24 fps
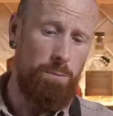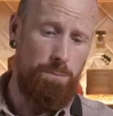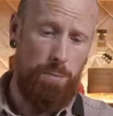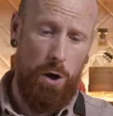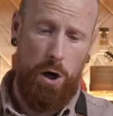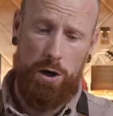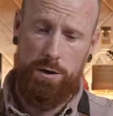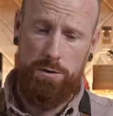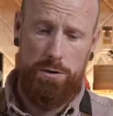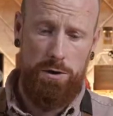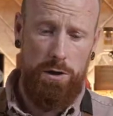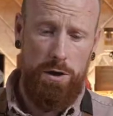
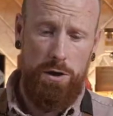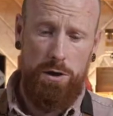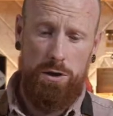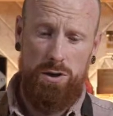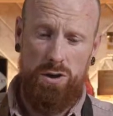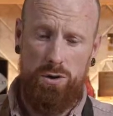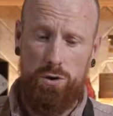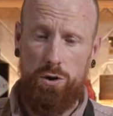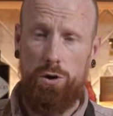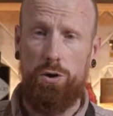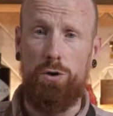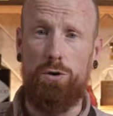But
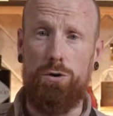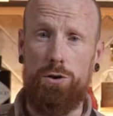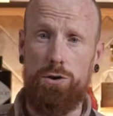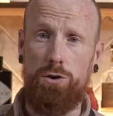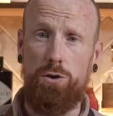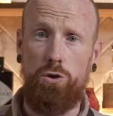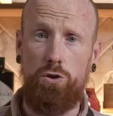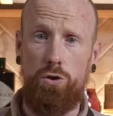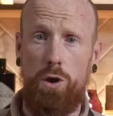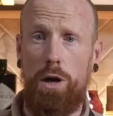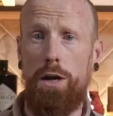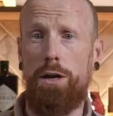you can
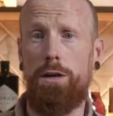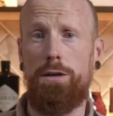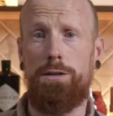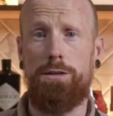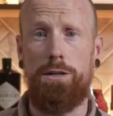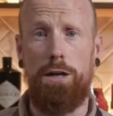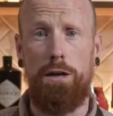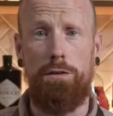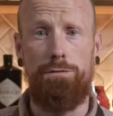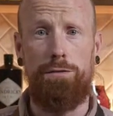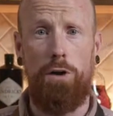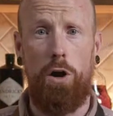also try it
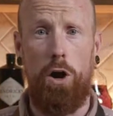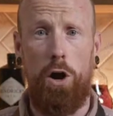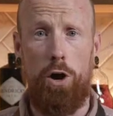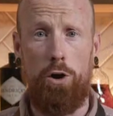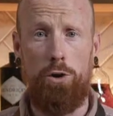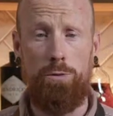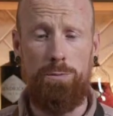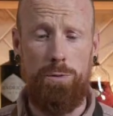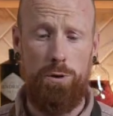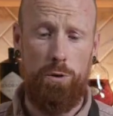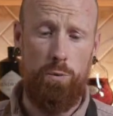yourself at home,